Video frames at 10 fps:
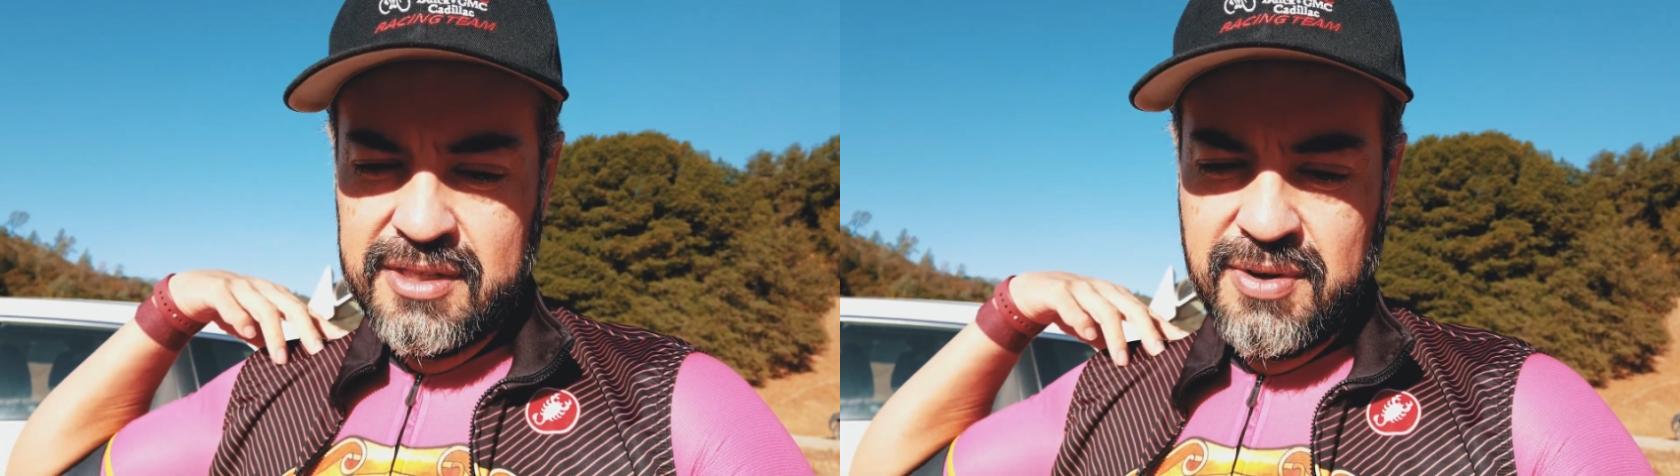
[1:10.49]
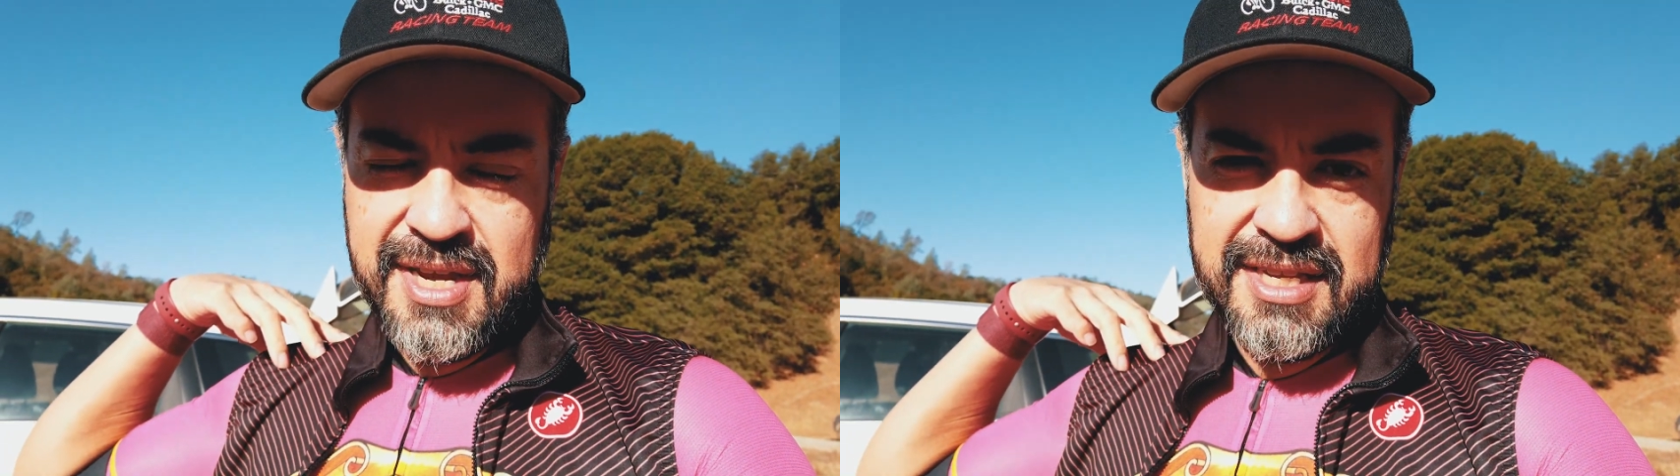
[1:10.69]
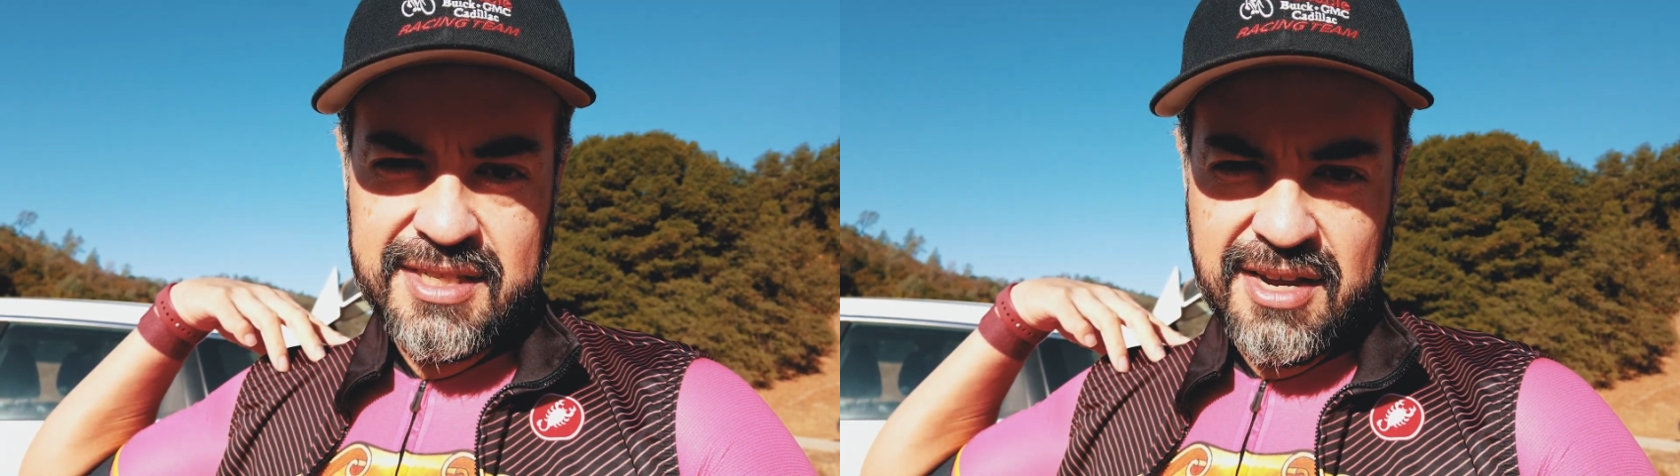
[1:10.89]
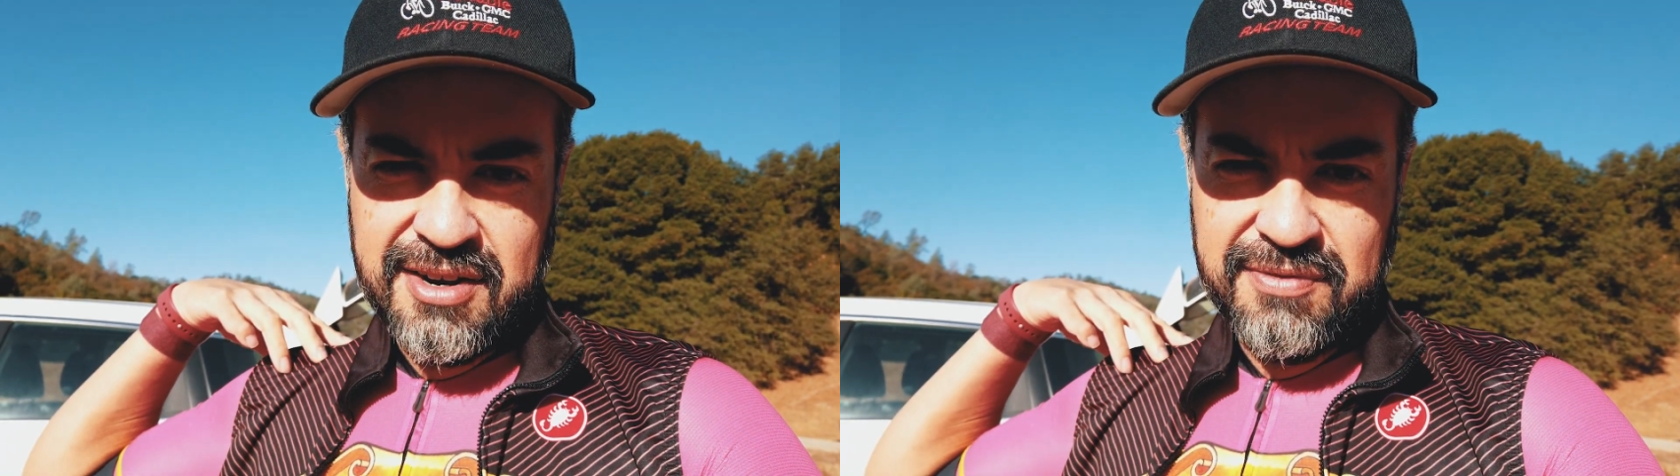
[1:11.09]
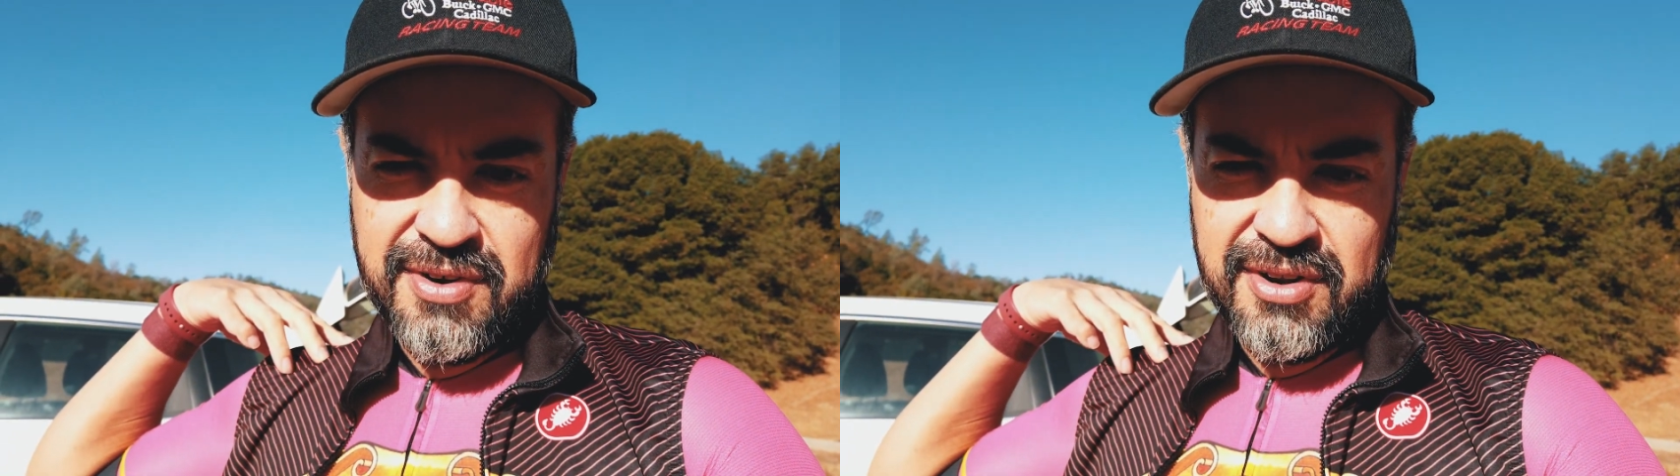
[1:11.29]
so I can't stay
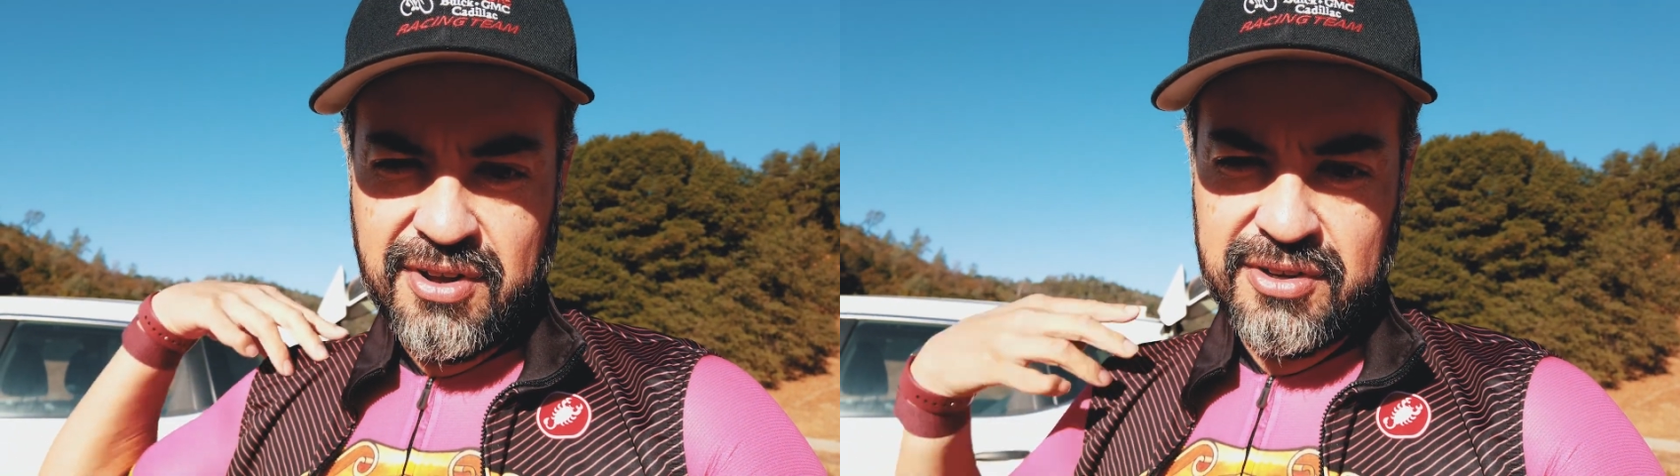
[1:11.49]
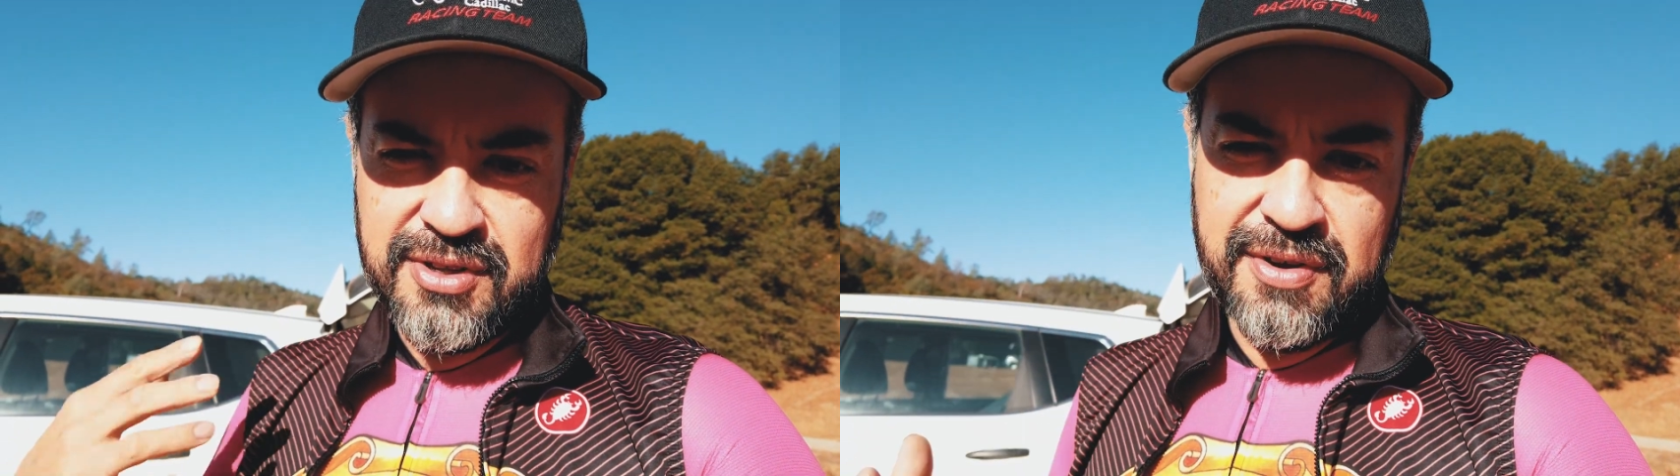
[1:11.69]
on it very long,